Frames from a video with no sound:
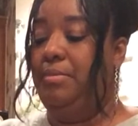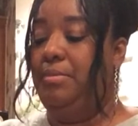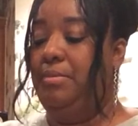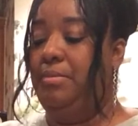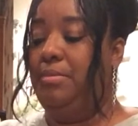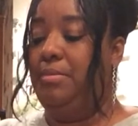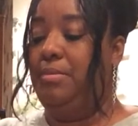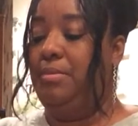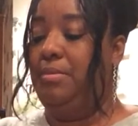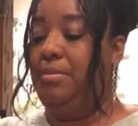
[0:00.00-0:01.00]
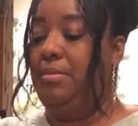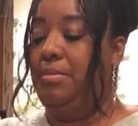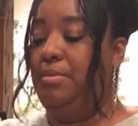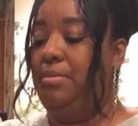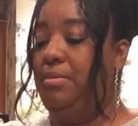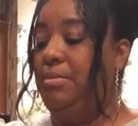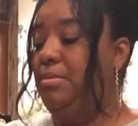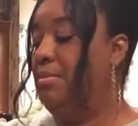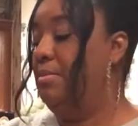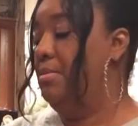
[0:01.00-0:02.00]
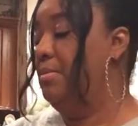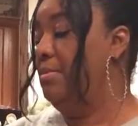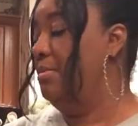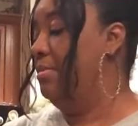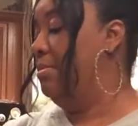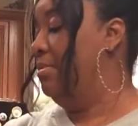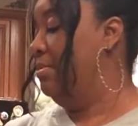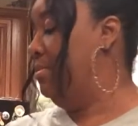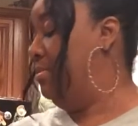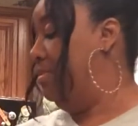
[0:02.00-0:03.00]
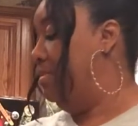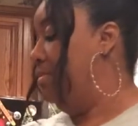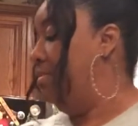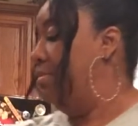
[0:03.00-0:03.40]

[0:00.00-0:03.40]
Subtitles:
Nothing is said.